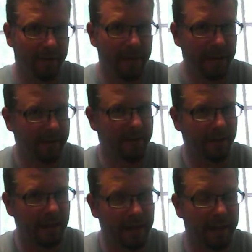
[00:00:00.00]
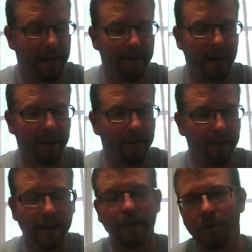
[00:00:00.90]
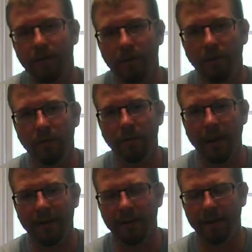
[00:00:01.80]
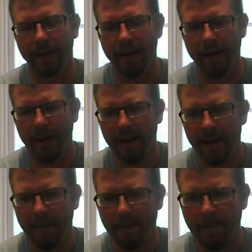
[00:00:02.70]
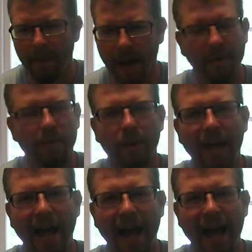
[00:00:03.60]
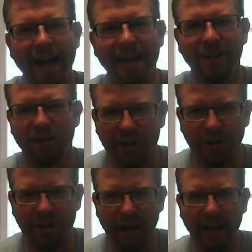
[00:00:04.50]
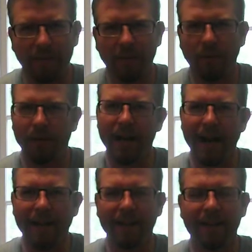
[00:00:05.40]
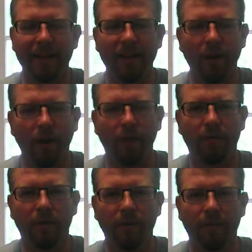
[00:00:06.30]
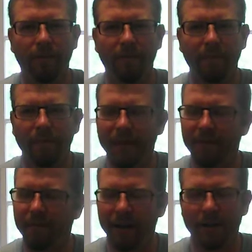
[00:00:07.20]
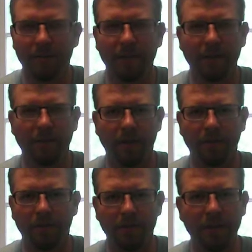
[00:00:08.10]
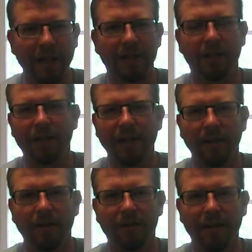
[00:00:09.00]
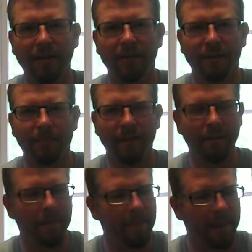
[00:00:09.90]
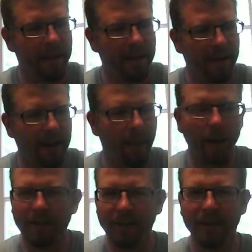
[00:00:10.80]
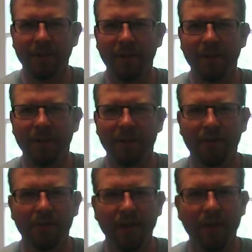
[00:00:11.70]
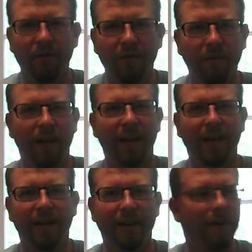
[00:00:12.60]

That's the shotgun I've gotten rid of. I've gotten rid of two of them actually. Everyone I had jammed on anything over like regular field loads. You get turkey loads in there or something. I watch guys on the internet, they're cycle fine.